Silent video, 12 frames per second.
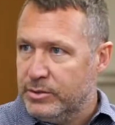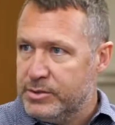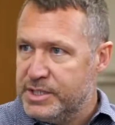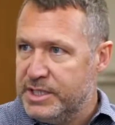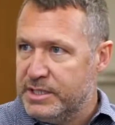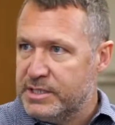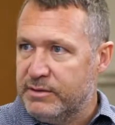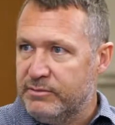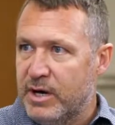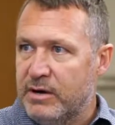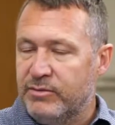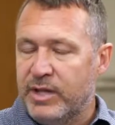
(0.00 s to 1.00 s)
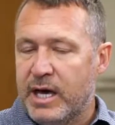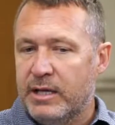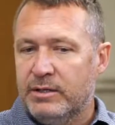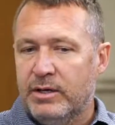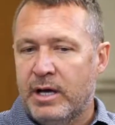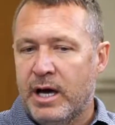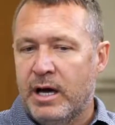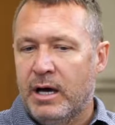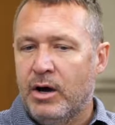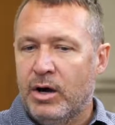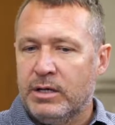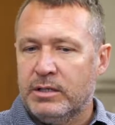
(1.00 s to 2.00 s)
critiques of that
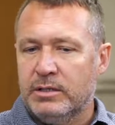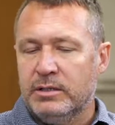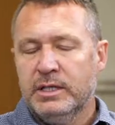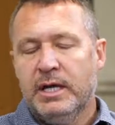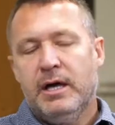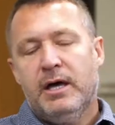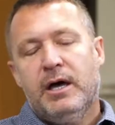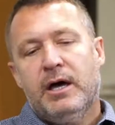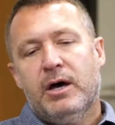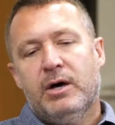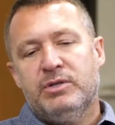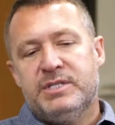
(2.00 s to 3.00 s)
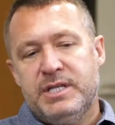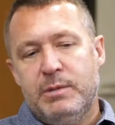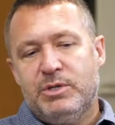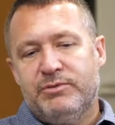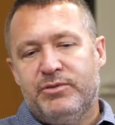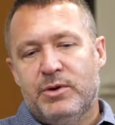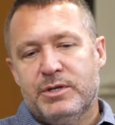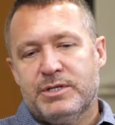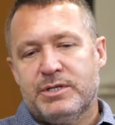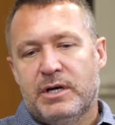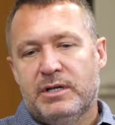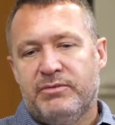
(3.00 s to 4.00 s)
article, seemed to
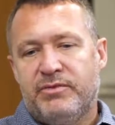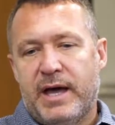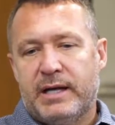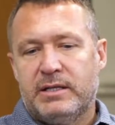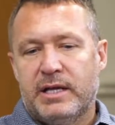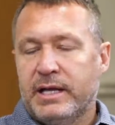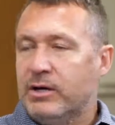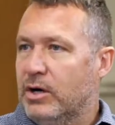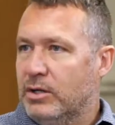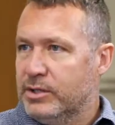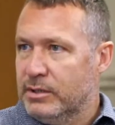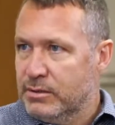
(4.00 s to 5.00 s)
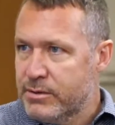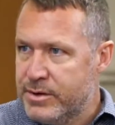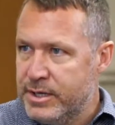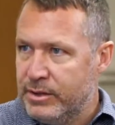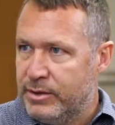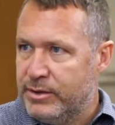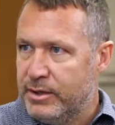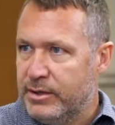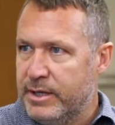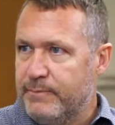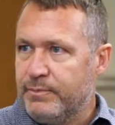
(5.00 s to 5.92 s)
focus on the fact that I called it a learning theory.